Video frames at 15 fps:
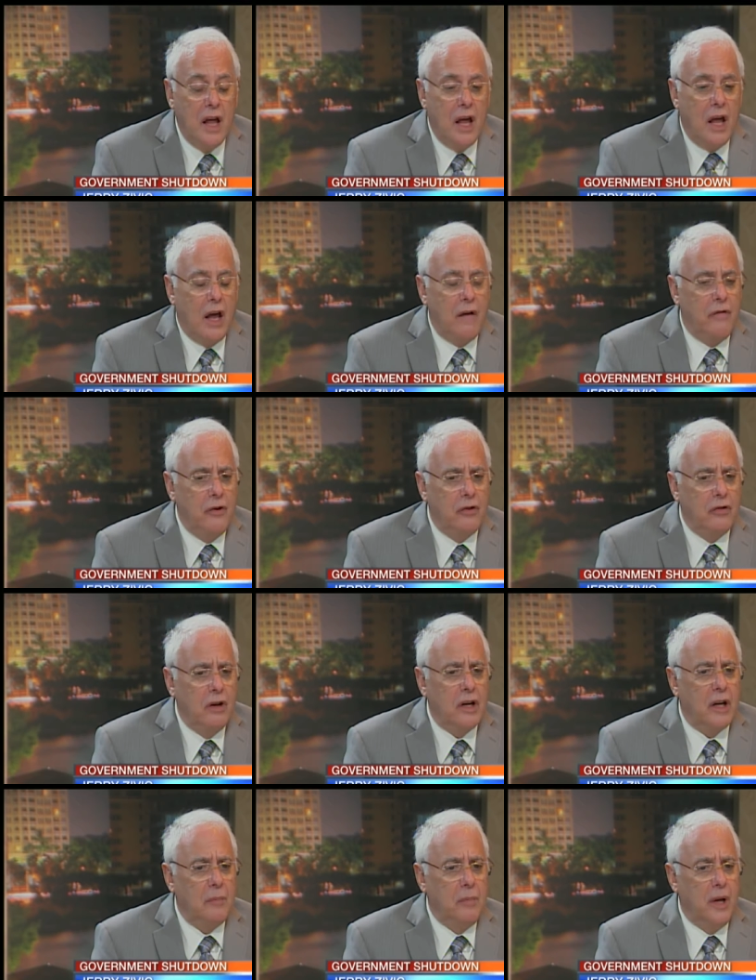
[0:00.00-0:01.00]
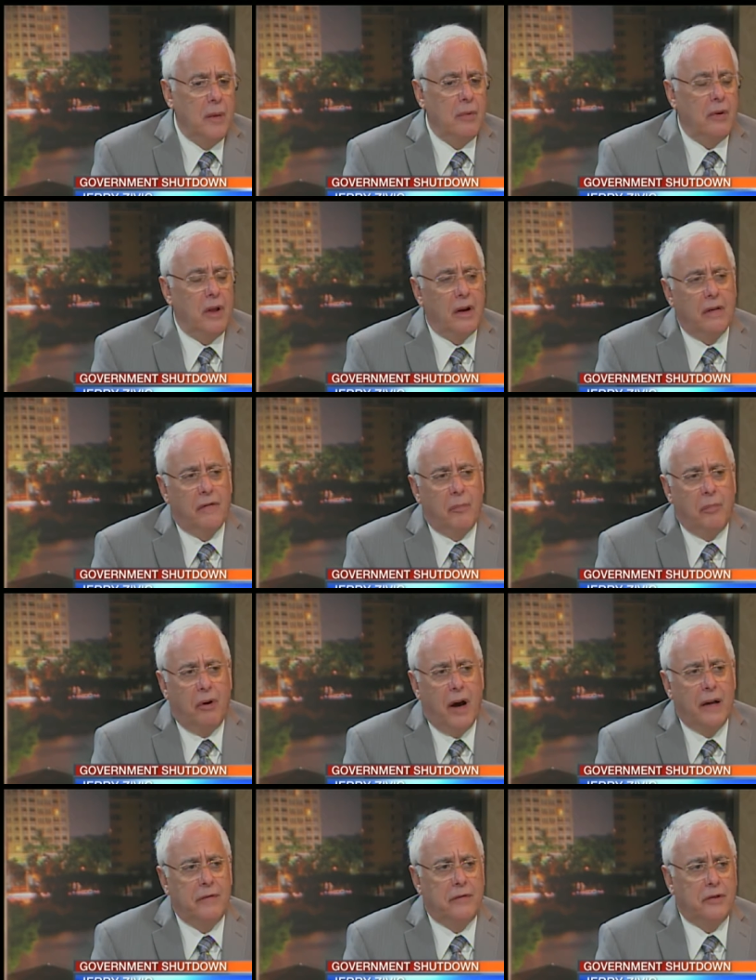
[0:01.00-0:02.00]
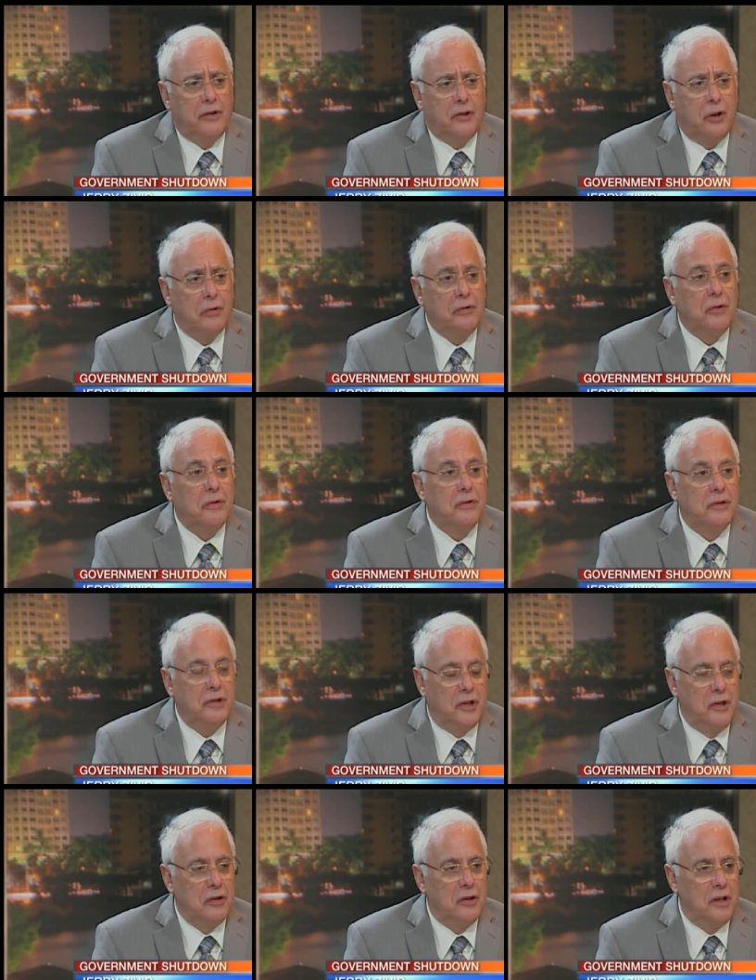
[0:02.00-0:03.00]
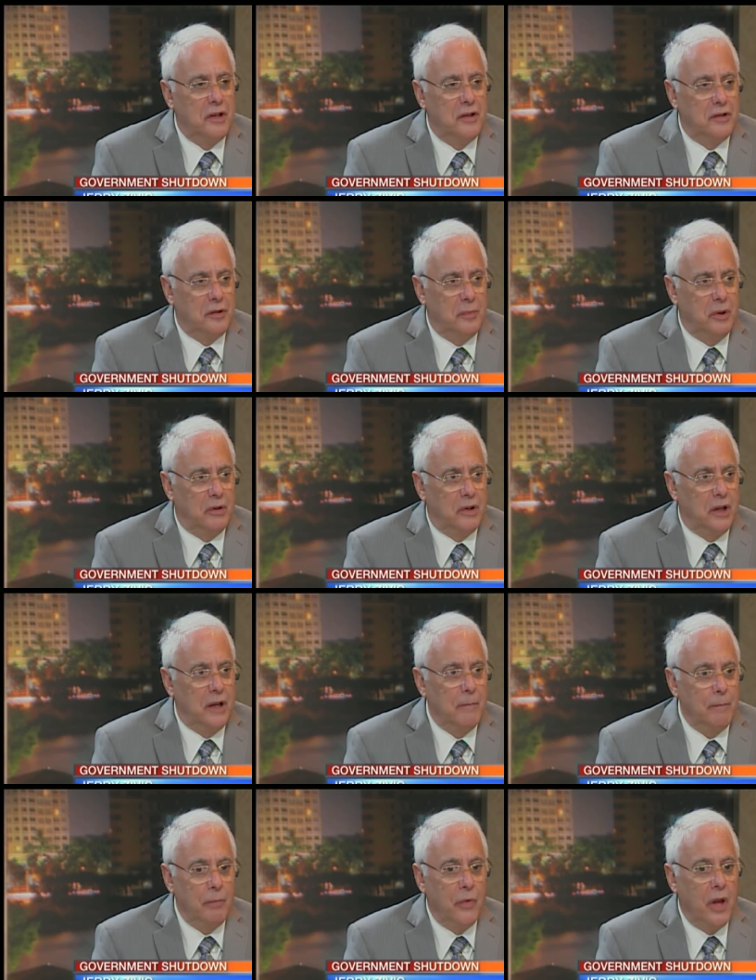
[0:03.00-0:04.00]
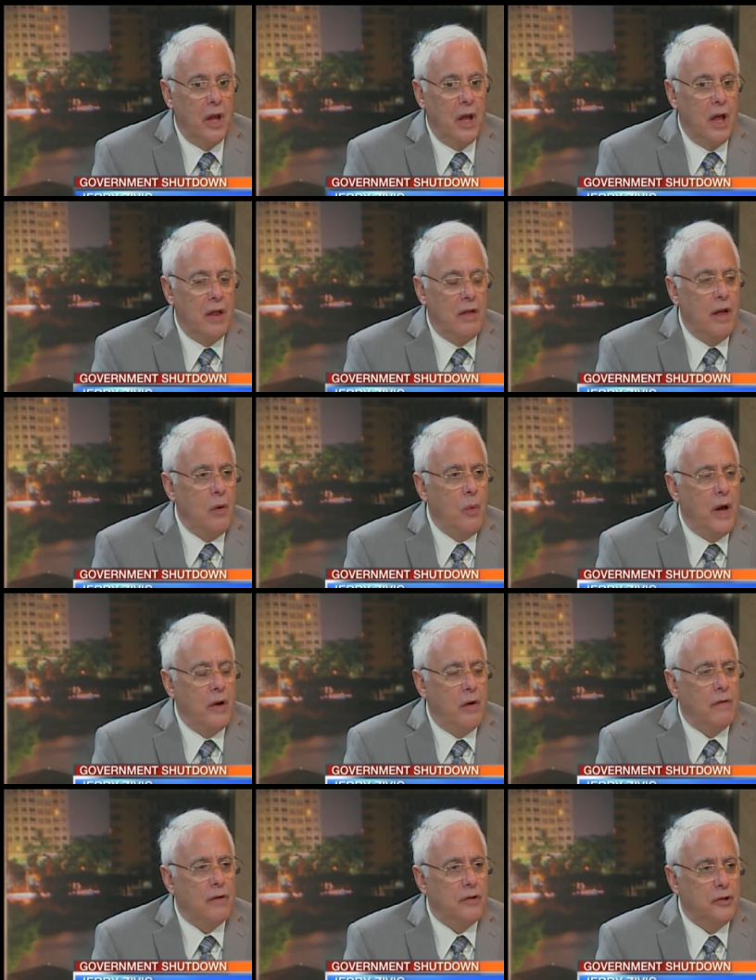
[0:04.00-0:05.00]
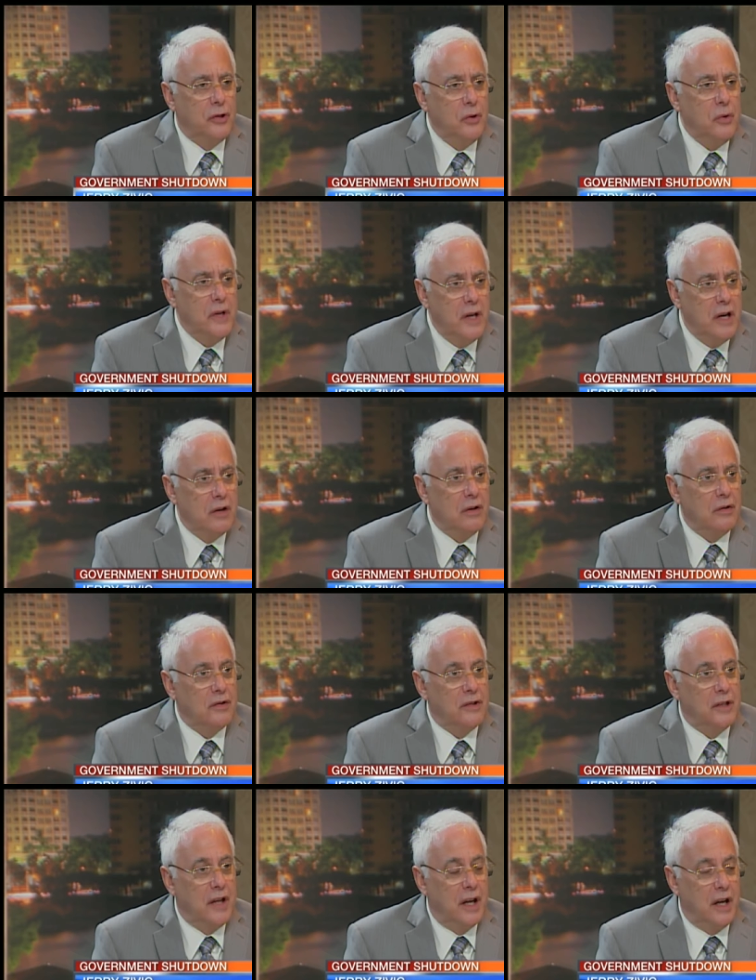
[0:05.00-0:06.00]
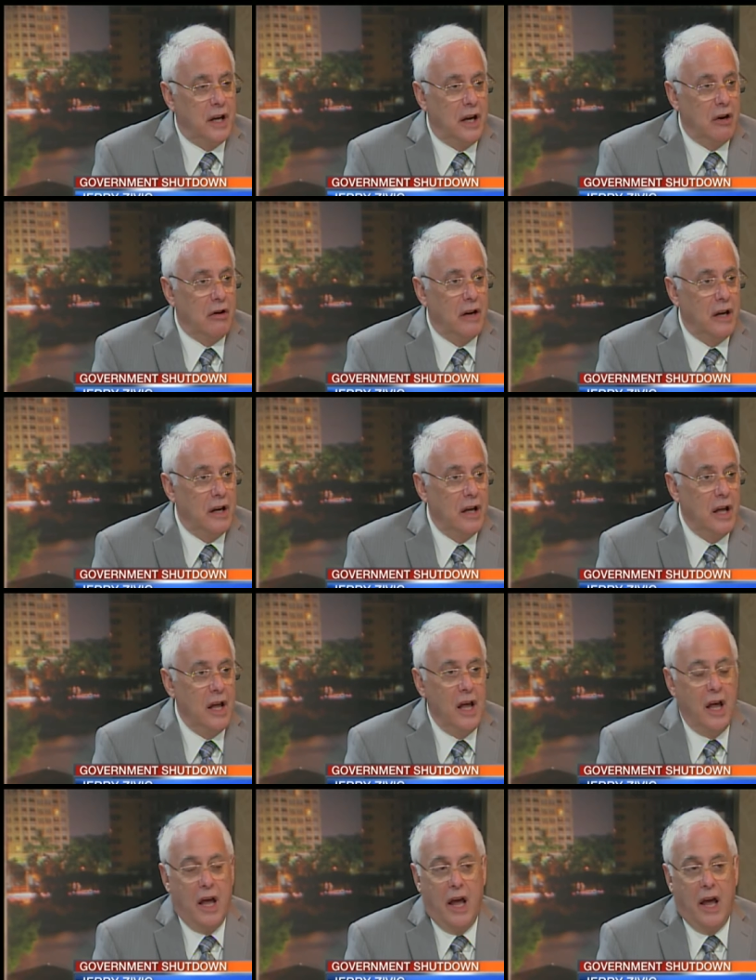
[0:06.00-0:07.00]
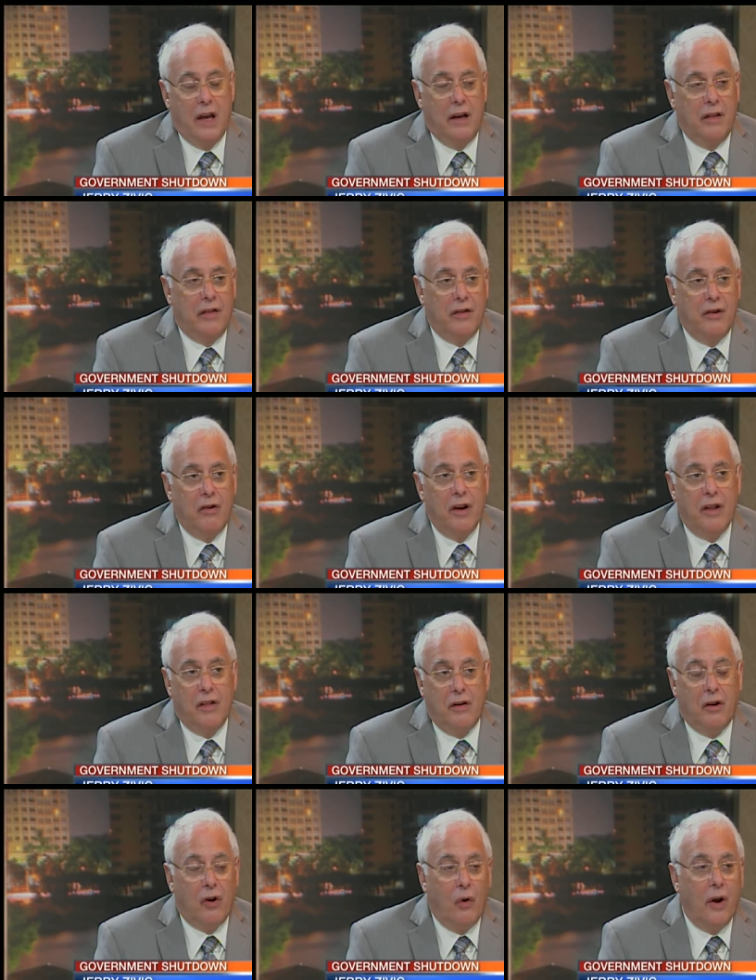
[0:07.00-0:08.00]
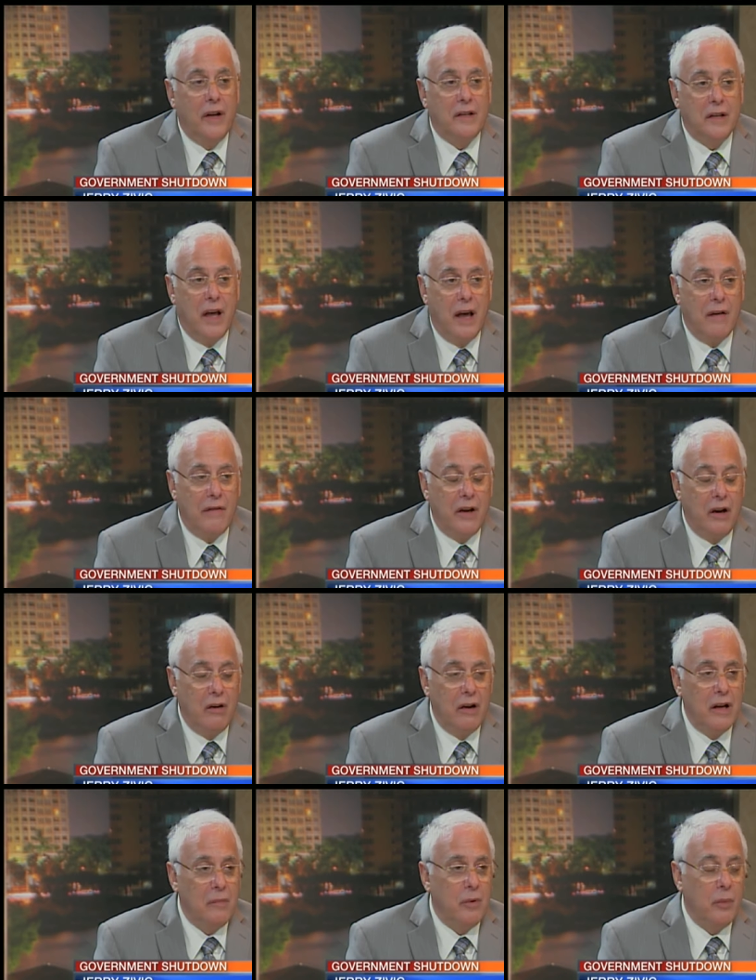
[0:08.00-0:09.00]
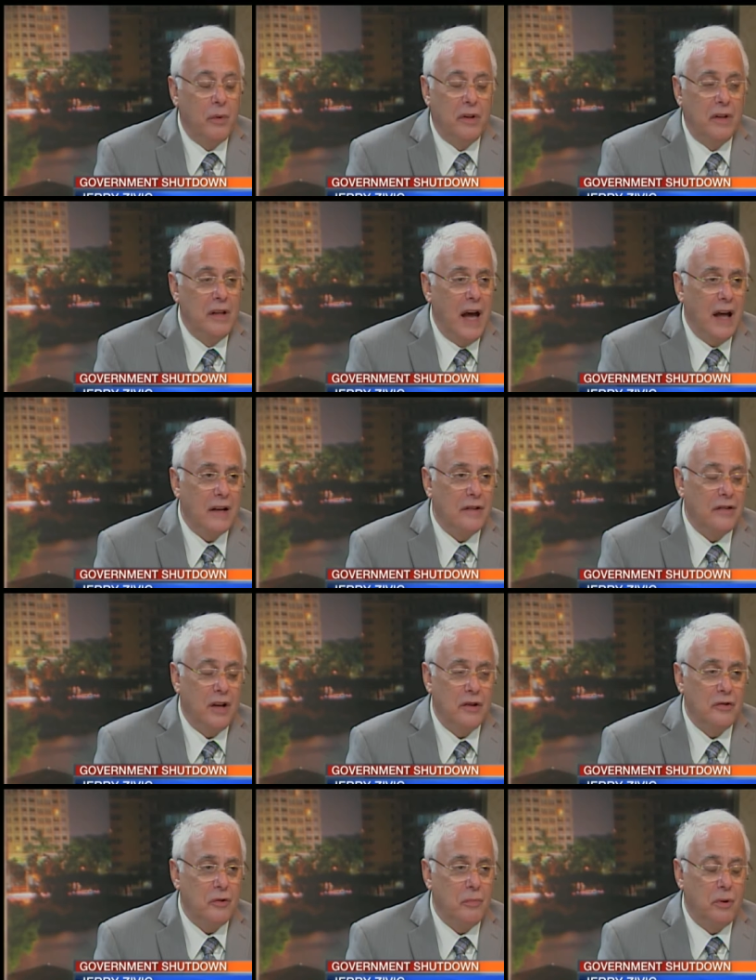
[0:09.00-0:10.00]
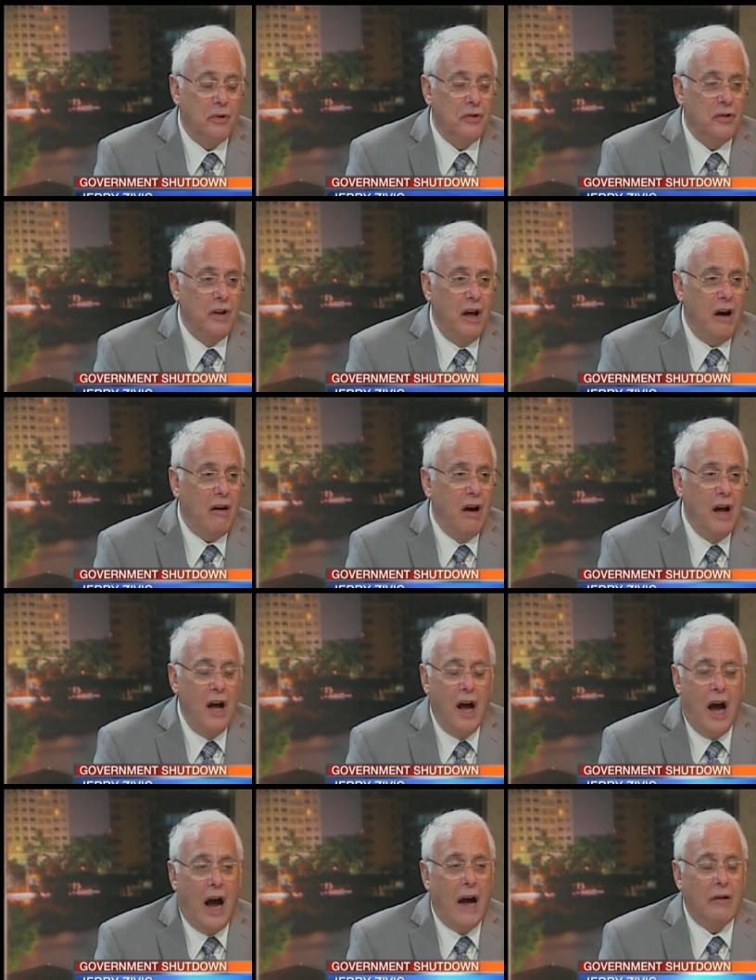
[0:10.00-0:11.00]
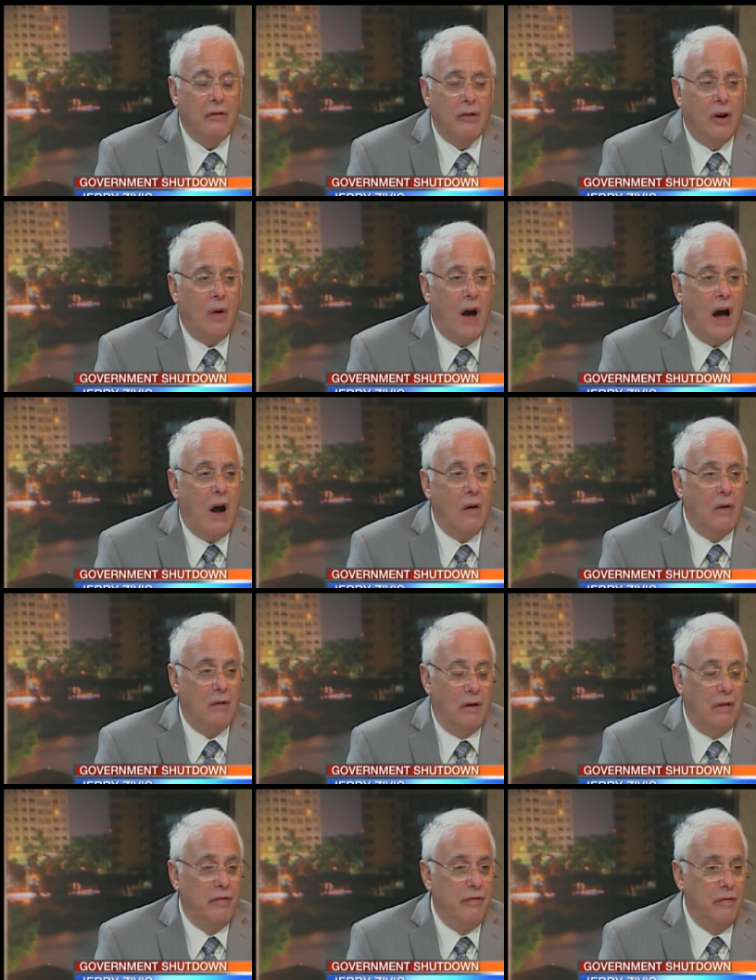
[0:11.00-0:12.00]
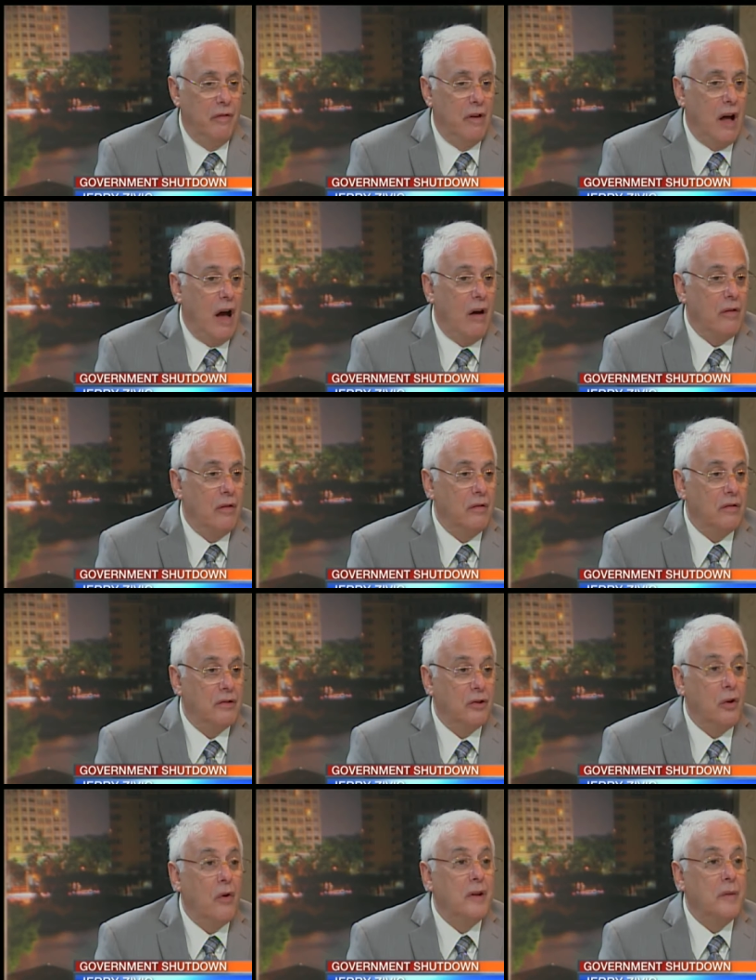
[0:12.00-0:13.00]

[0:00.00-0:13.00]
If you look at people that have applied for Social Security disability, they wait over two years to get a hearing. And in theory, they're going to have a hearing, but with non-essential personnel, I don't know how, how that's going